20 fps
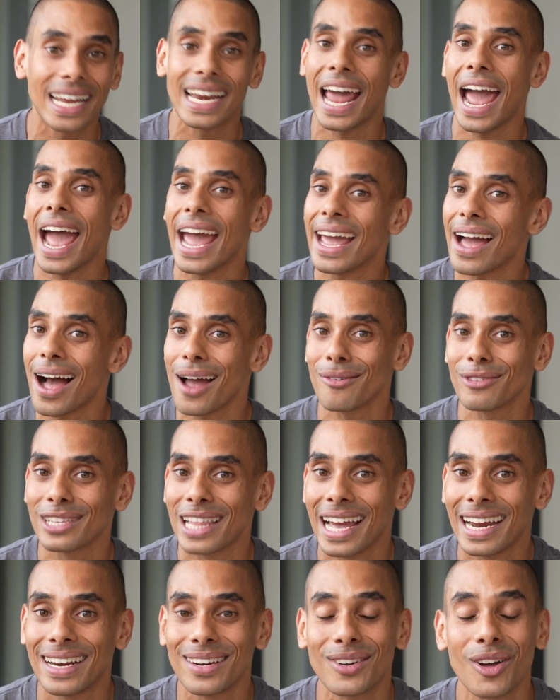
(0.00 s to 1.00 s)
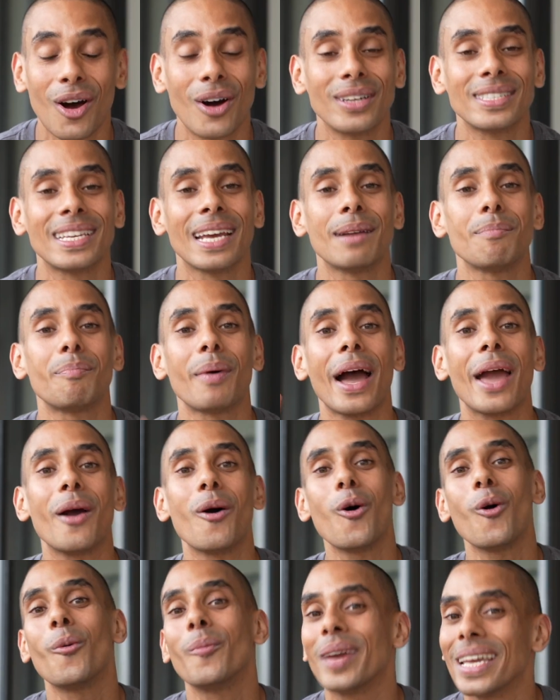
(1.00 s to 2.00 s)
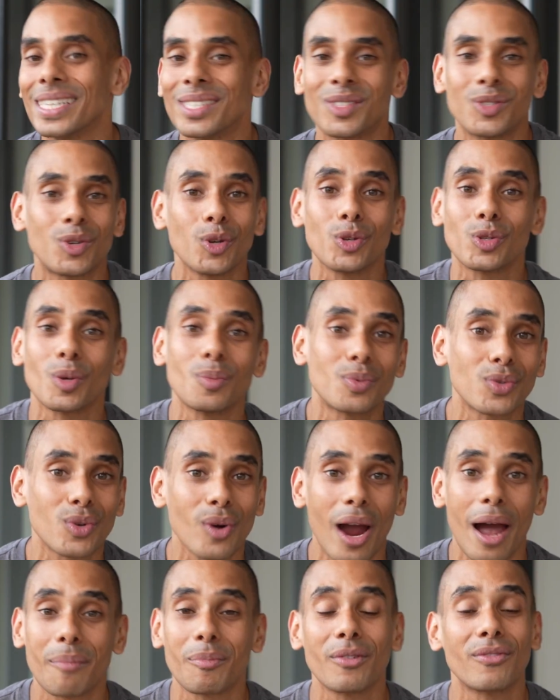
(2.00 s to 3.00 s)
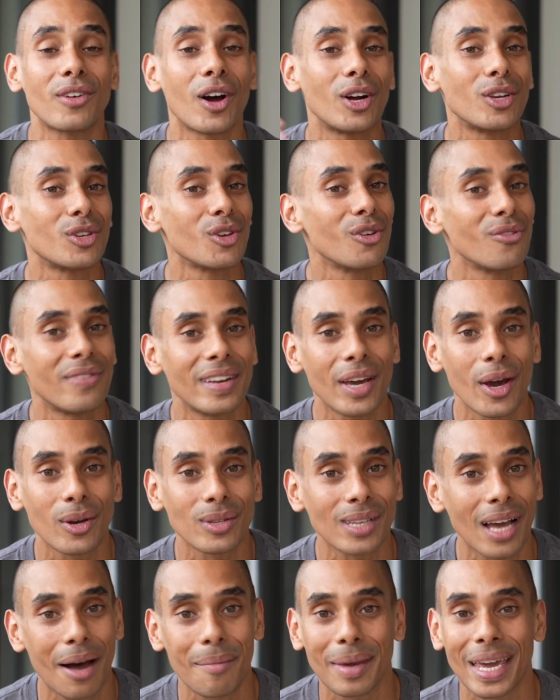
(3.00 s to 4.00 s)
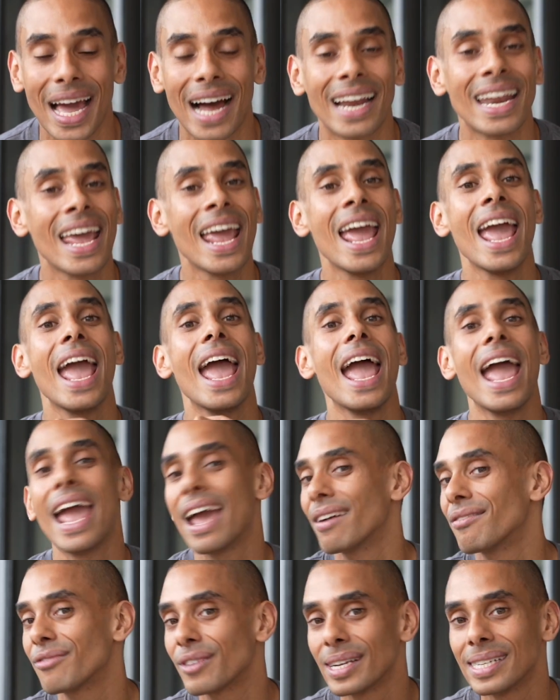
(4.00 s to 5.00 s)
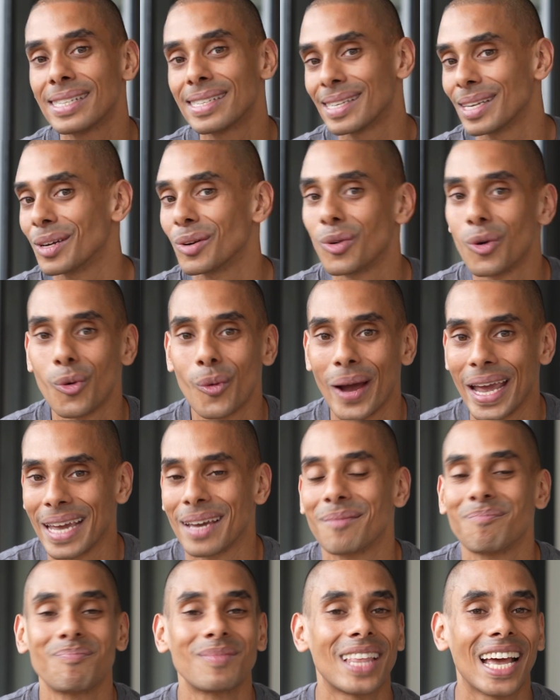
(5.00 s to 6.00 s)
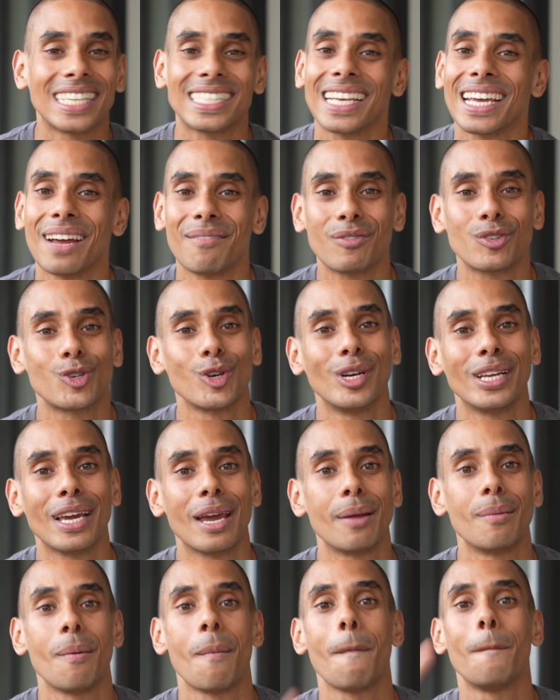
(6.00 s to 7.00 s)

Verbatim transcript: and AI related content, by all means do subscribe. We've got new videos coming out every single week. Thanks again for tuning in.